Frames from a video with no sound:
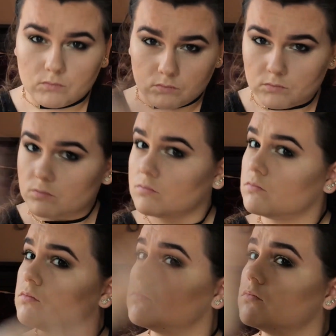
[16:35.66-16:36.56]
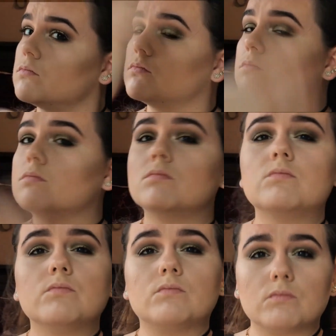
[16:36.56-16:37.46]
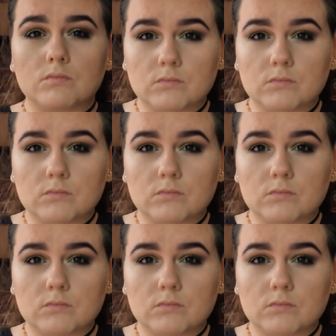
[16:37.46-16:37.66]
going to dry it off with our hand.